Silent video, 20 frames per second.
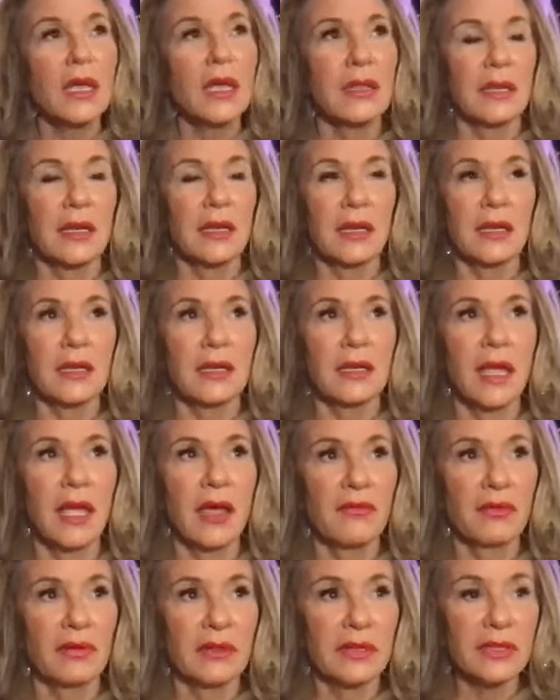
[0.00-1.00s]
that I didn't
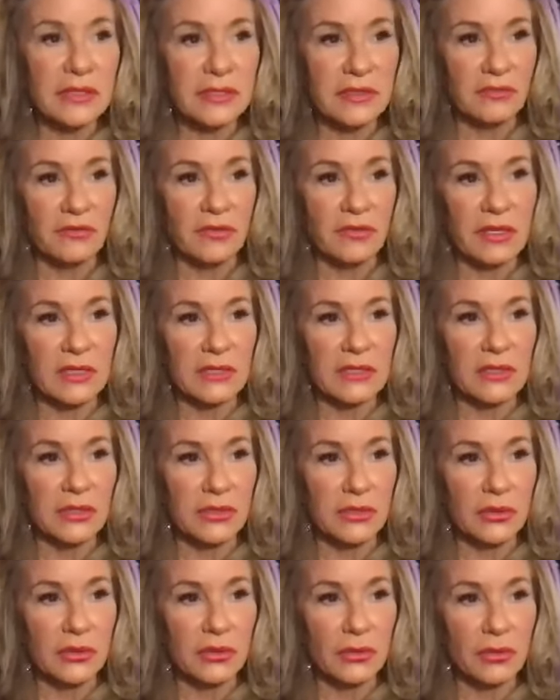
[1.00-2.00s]
have a list of things to
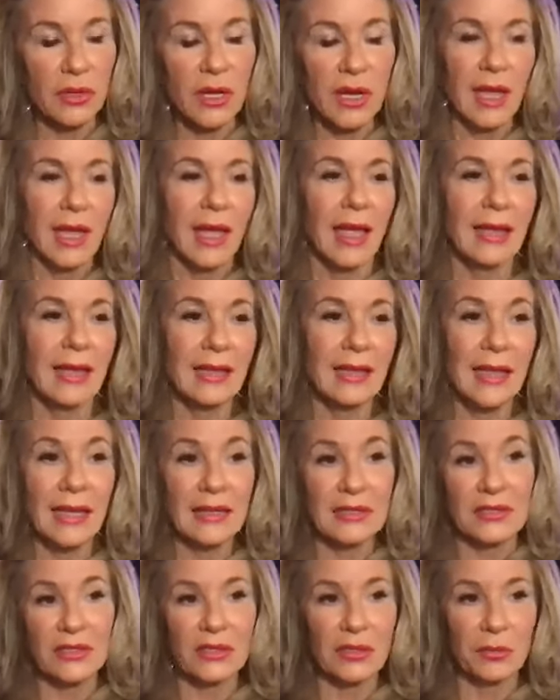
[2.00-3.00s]
do and
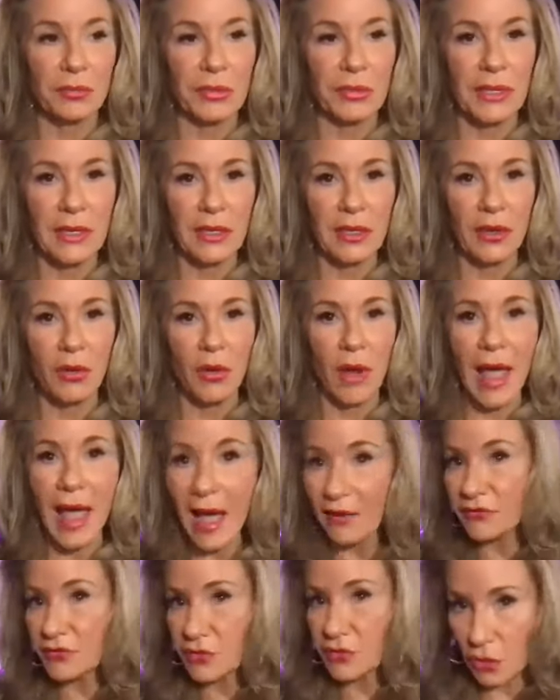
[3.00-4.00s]
get to the piano
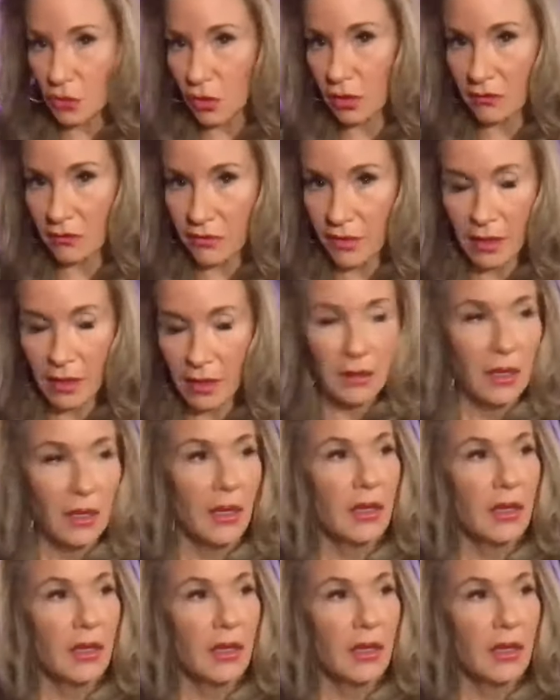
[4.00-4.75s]
after all of that.